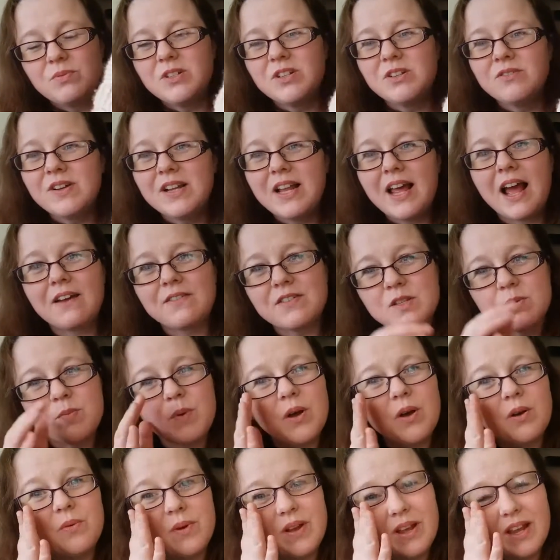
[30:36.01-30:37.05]
We don't really have
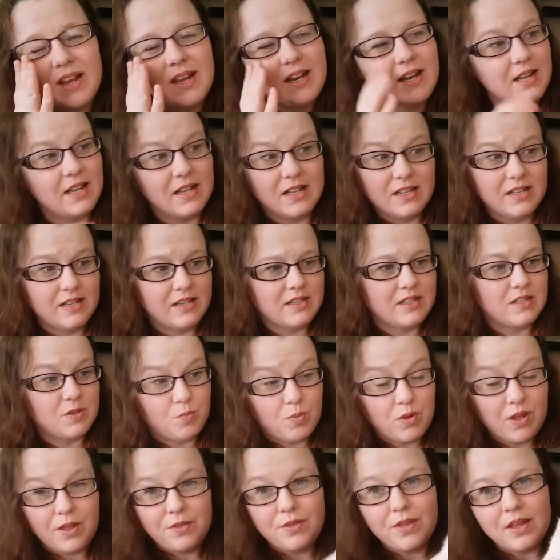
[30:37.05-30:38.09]
sport weight in England,
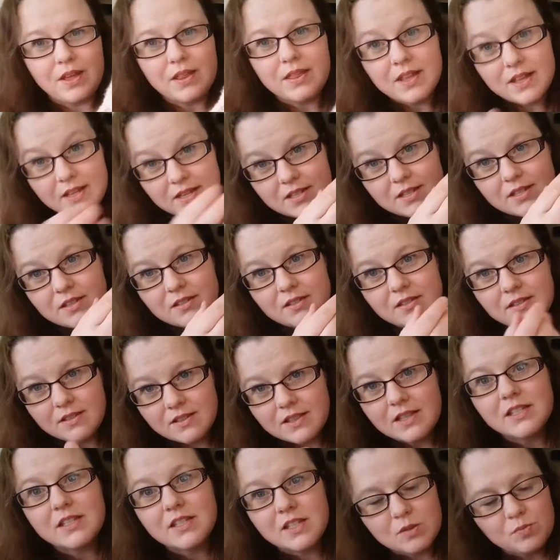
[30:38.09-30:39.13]
but I think this
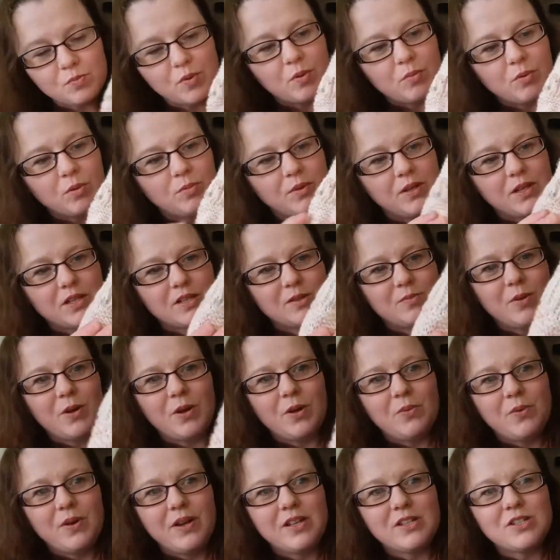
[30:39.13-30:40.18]
is probably a
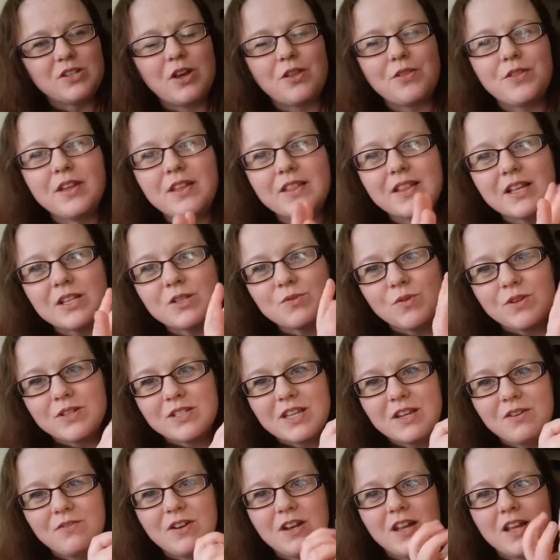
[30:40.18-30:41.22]
sport weight, so I think that's
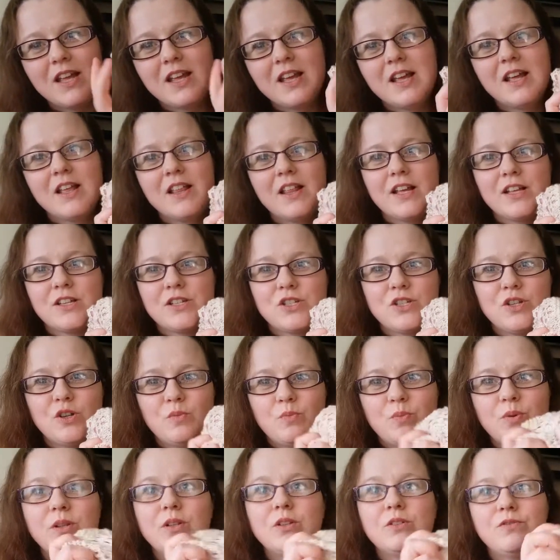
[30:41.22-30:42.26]
what's giving it that
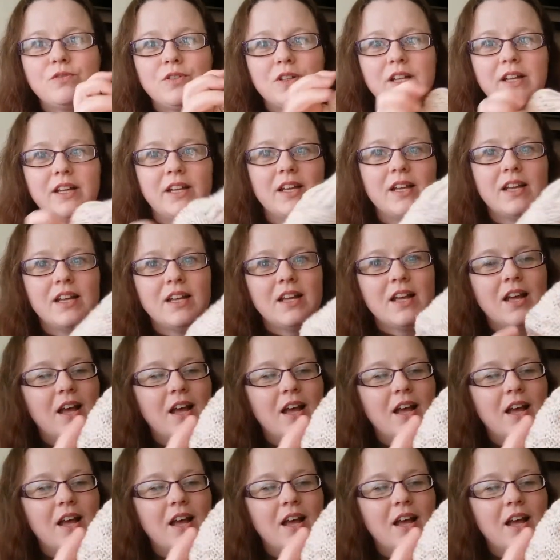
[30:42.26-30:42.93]
super lovely